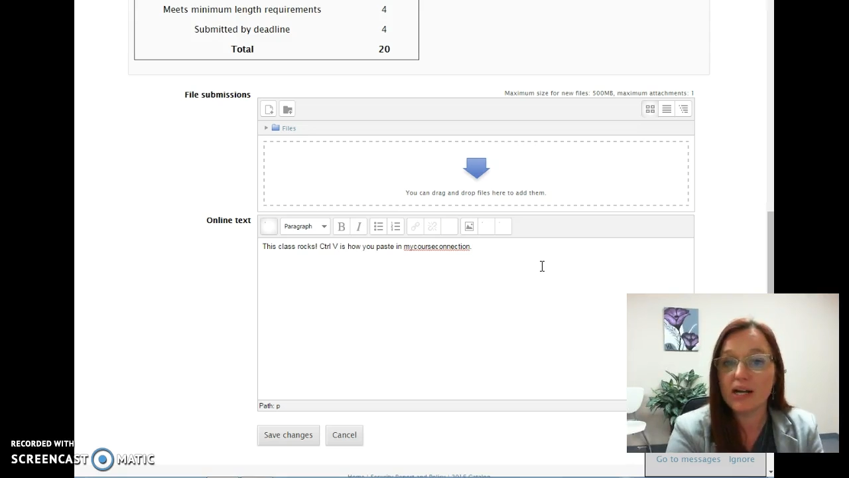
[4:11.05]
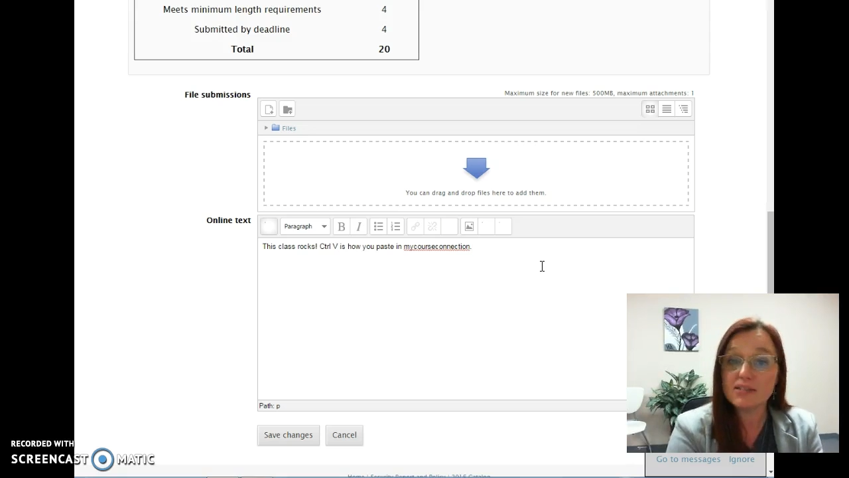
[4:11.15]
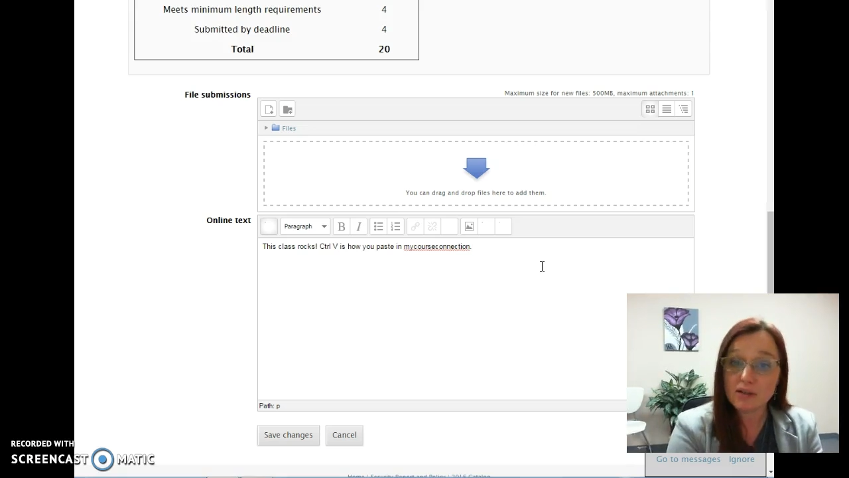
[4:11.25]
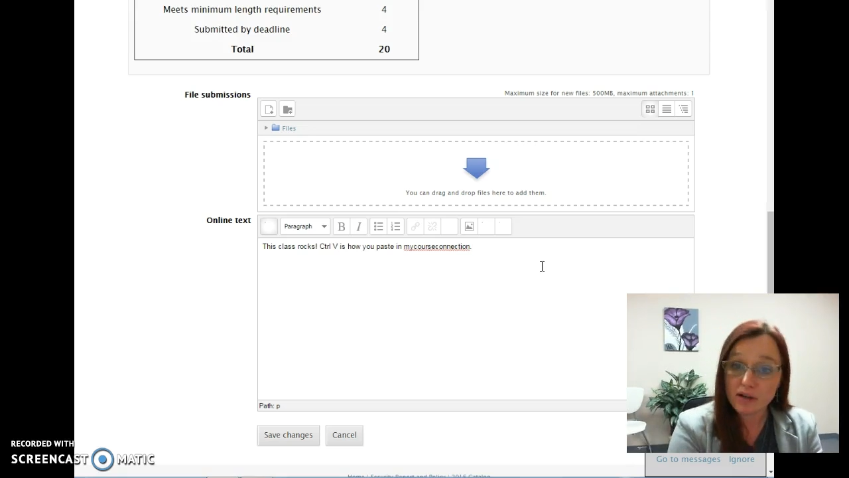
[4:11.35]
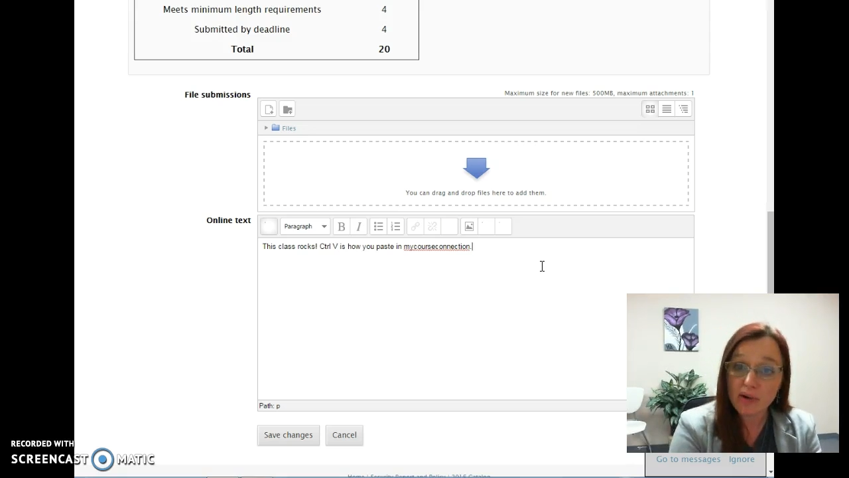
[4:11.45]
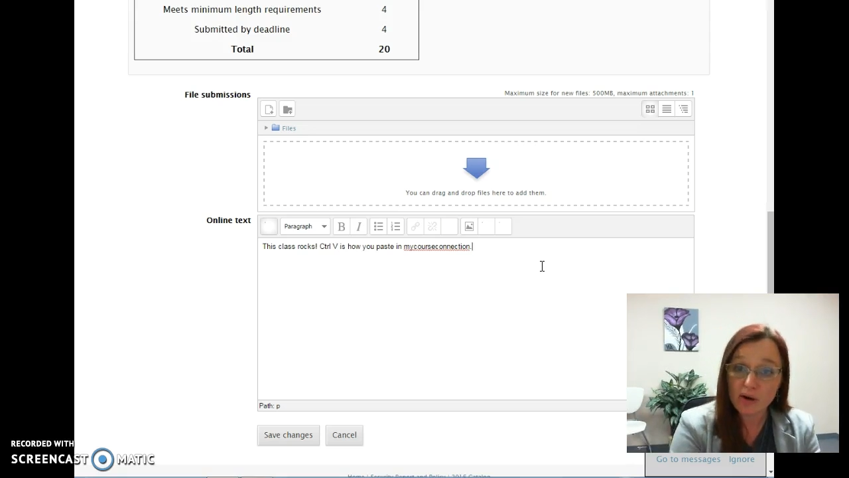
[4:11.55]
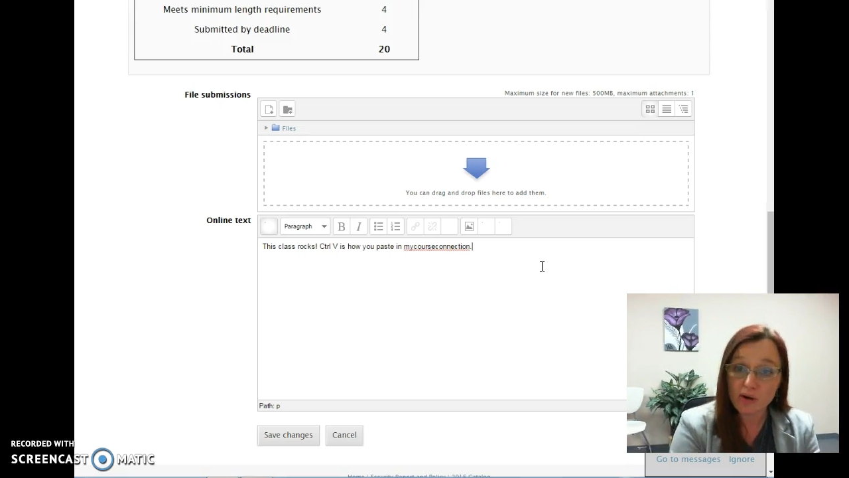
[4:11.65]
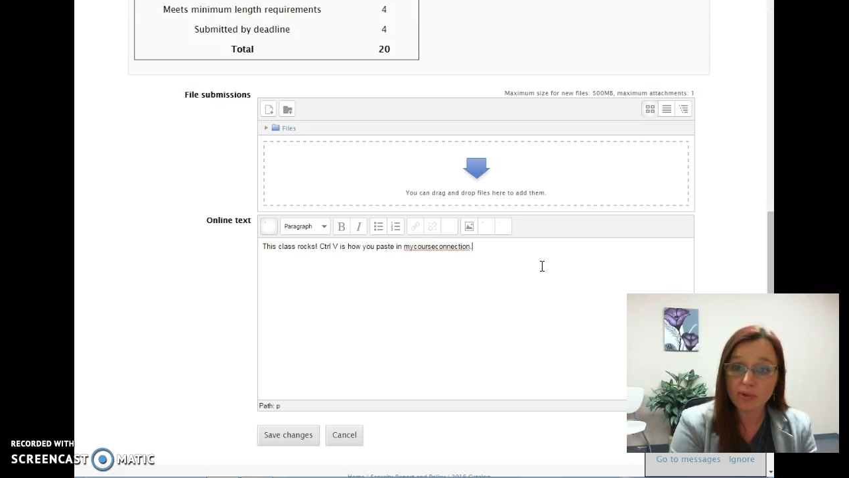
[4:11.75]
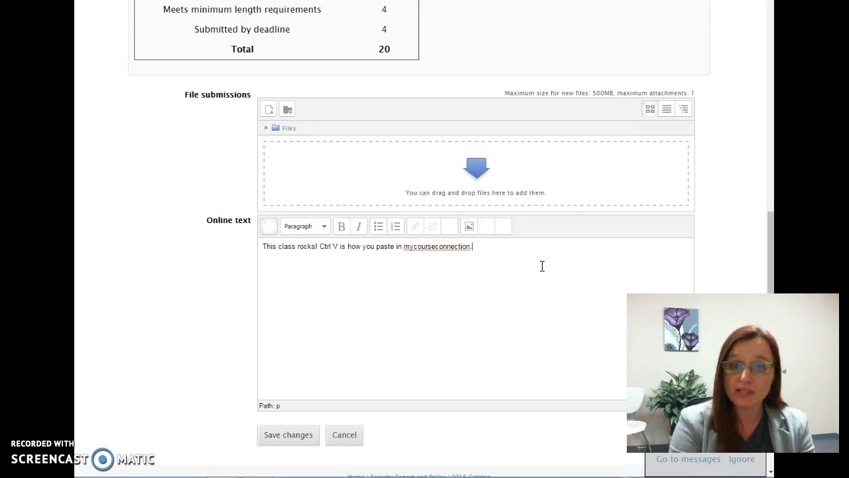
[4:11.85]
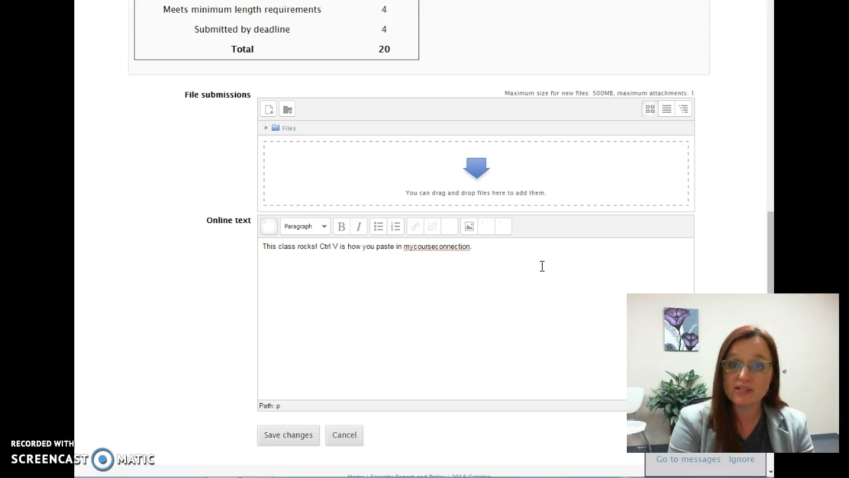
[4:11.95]
I started my
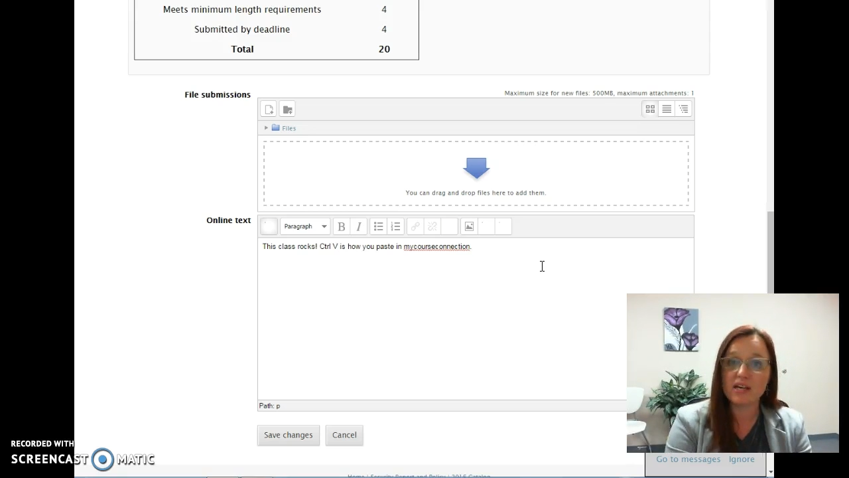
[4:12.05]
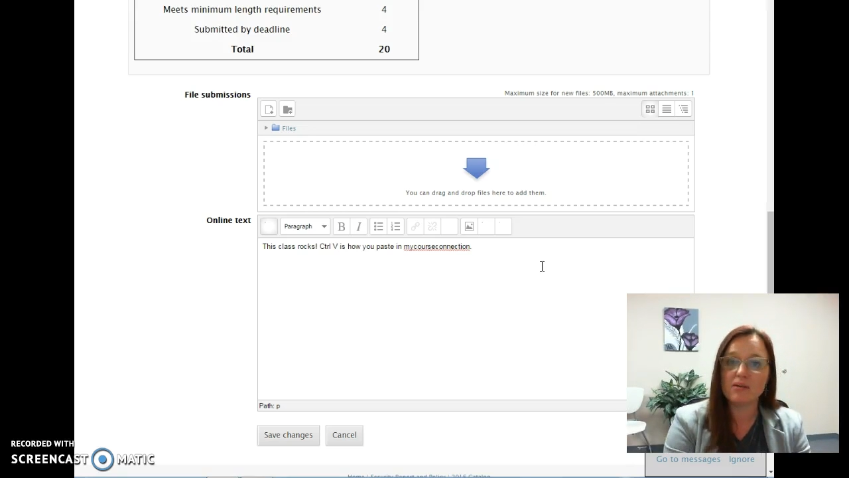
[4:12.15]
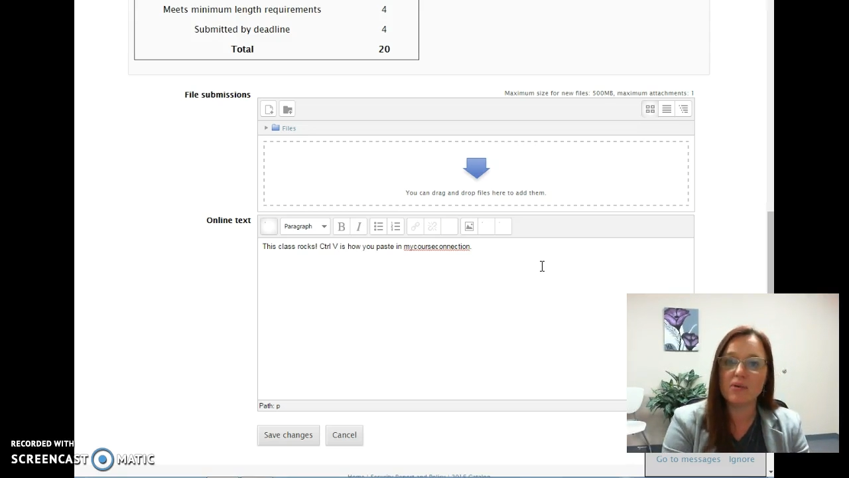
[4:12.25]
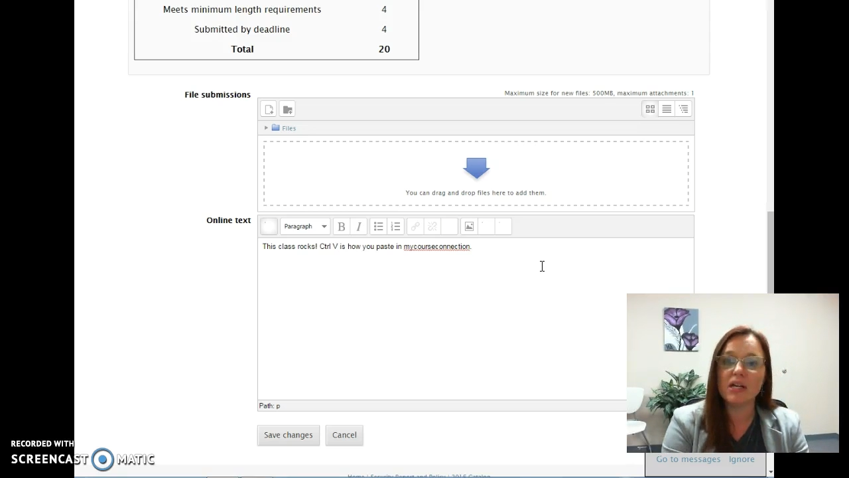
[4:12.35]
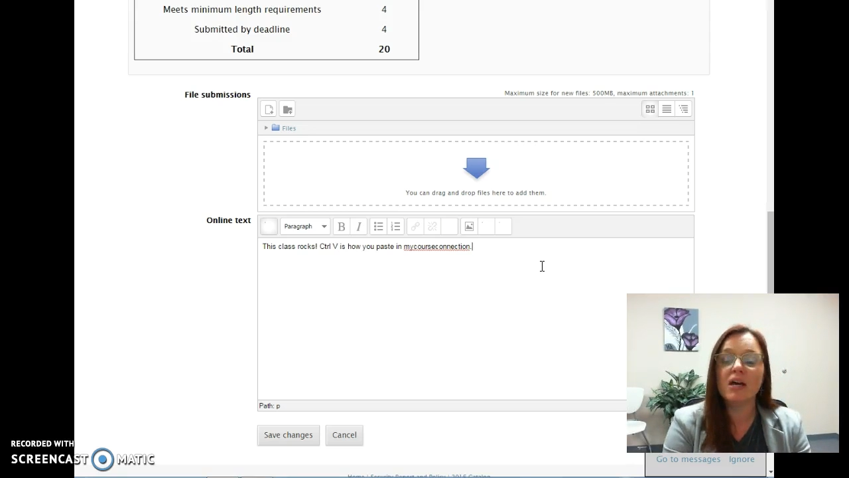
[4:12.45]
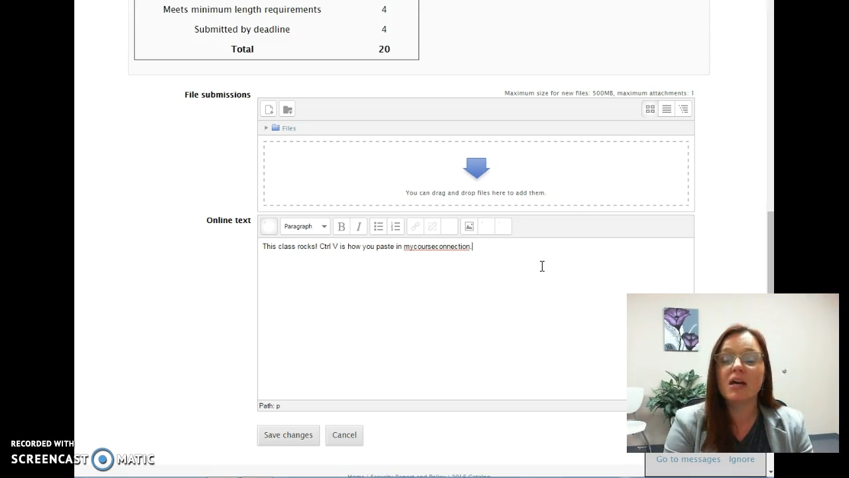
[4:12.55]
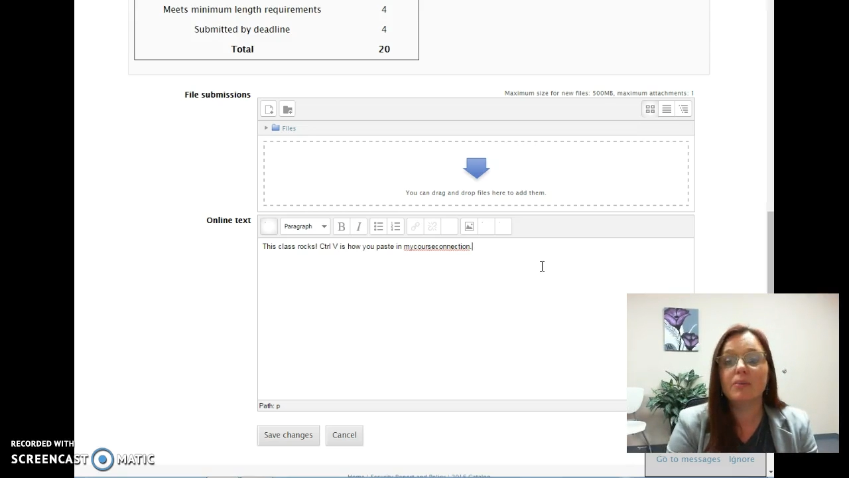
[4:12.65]
homework assignment,